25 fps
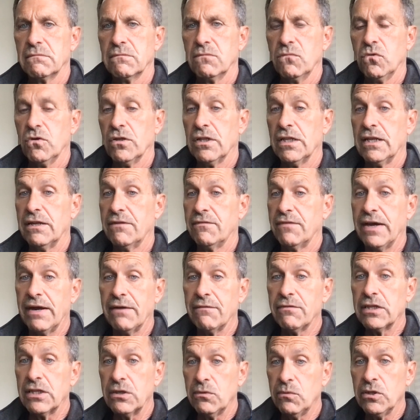Well, out of
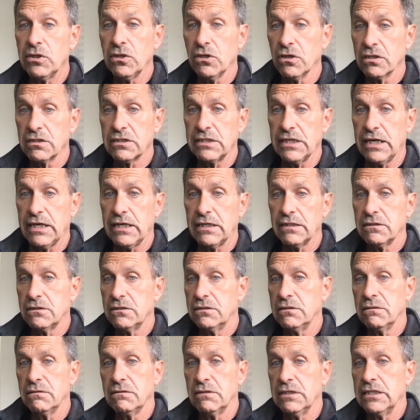everything we looked at,
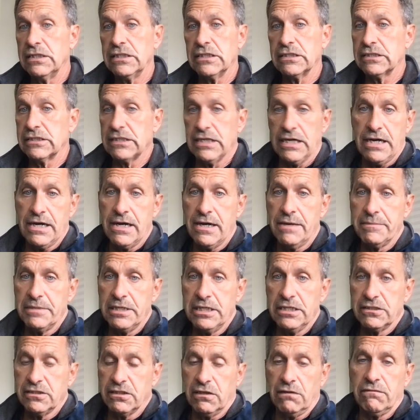the thing that's common
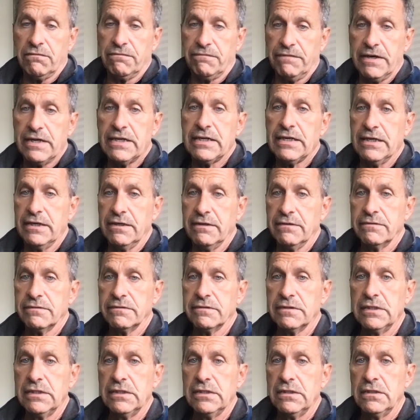is L5.
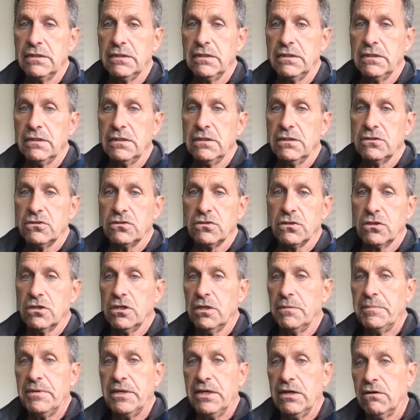So
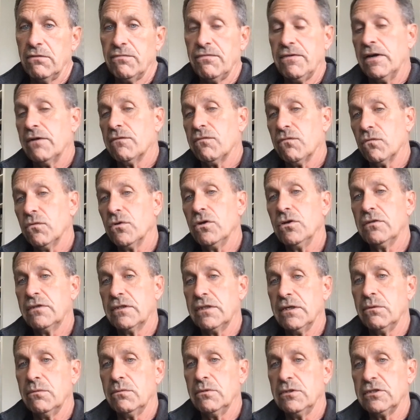could it be L5 root
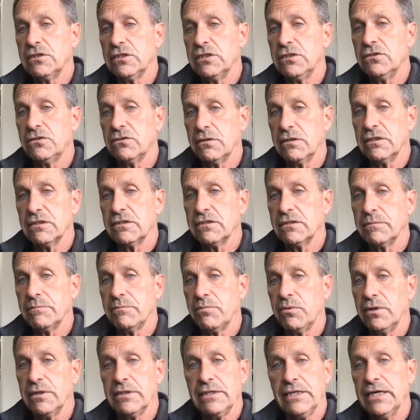that was injured at some
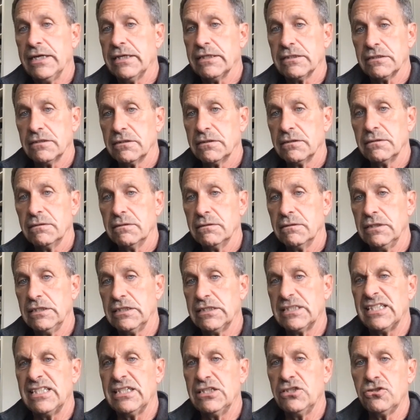point? Yes.
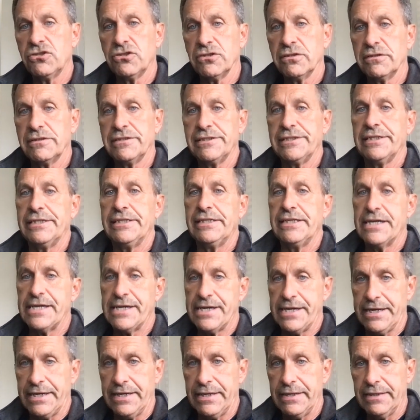Is it injured
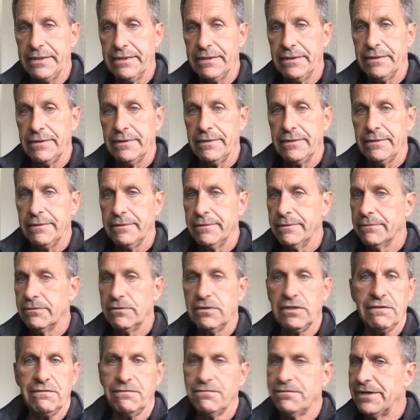today?
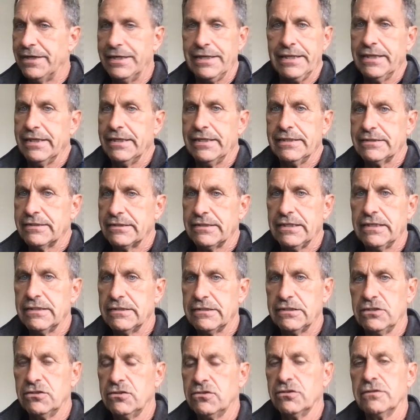Didn't find anything that said
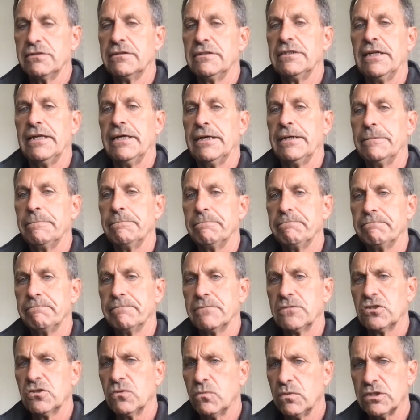it's injured today.
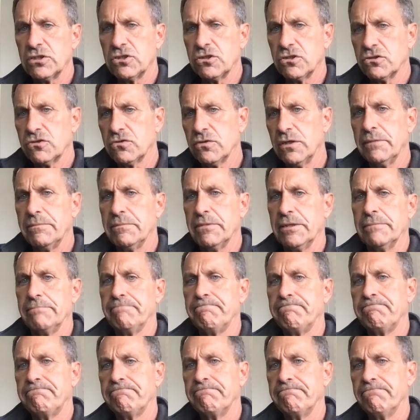So what is your treatment?
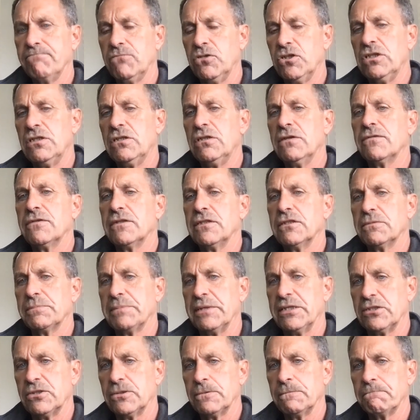What do you do for this
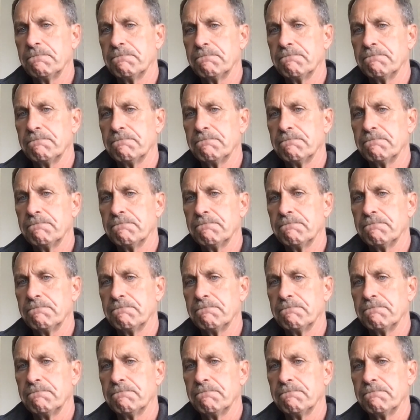patient?